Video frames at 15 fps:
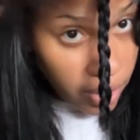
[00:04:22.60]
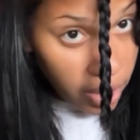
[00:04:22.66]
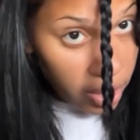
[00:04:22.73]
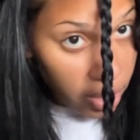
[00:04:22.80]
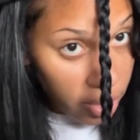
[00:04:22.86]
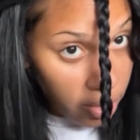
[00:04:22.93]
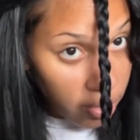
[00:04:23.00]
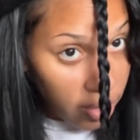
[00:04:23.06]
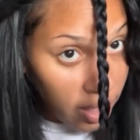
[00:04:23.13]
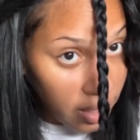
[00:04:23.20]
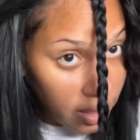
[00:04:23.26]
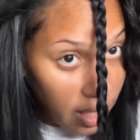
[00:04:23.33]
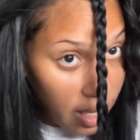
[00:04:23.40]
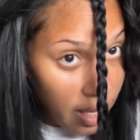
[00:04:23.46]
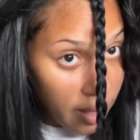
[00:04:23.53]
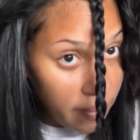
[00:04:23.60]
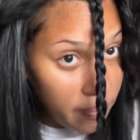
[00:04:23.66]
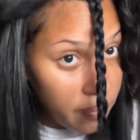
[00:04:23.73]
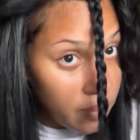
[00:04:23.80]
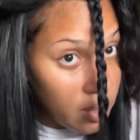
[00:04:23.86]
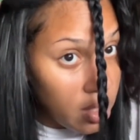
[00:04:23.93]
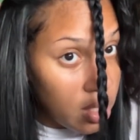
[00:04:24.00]
here like that.
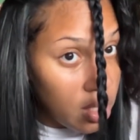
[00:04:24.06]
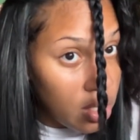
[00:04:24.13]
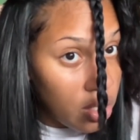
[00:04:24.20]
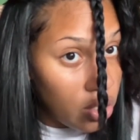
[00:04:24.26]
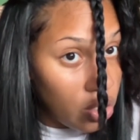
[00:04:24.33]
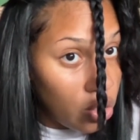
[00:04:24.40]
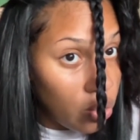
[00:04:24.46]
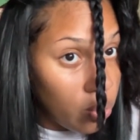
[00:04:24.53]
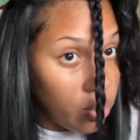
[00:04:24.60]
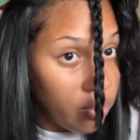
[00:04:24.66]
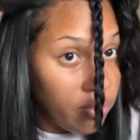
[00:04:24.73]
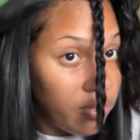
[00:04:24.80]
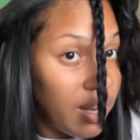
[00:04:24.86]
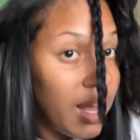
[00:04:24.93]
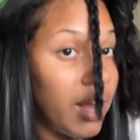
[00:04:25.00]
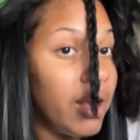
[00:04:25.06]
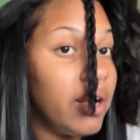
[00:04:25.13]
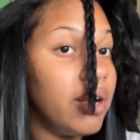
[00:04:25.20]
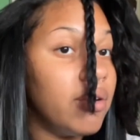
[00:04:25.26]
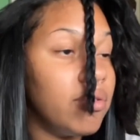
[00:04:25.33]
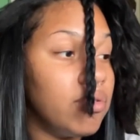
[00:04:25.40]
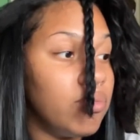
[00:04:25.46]
You will
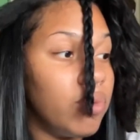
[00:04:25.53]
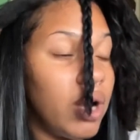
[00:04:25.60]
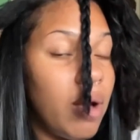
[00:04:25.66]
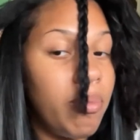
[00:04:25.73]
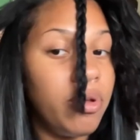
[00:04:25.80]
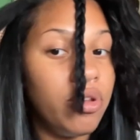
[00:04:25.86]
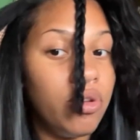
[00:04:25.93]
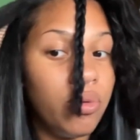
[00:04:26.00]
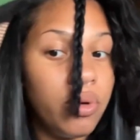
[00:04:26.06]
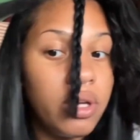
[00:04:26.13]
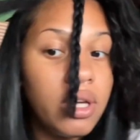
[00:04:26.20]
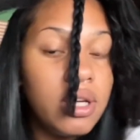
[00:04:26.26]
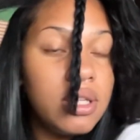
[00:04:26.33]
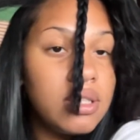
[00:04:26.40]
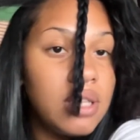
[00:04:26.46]
flatten. What I've been doing is